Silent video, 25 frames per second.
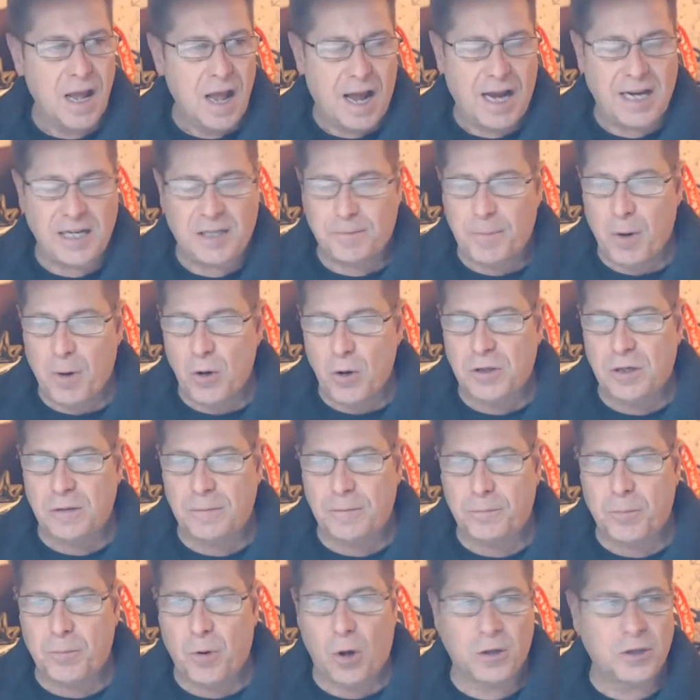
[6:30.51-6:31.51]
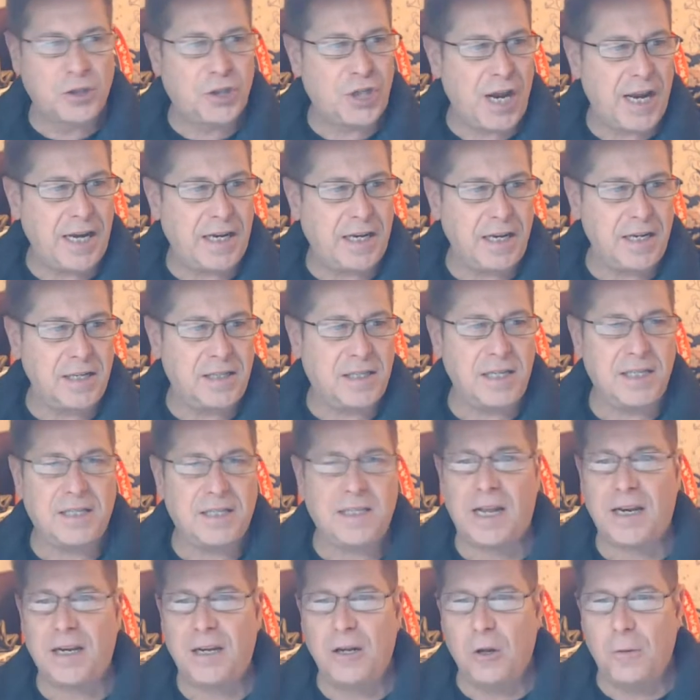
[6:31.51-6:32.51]
I spoke to Paul Jenkins. He
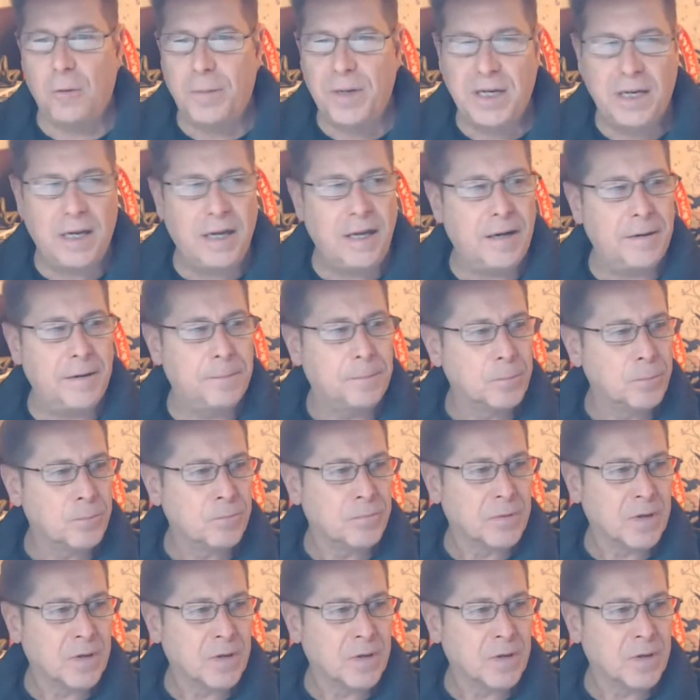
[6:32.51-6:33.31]
said he'll be in.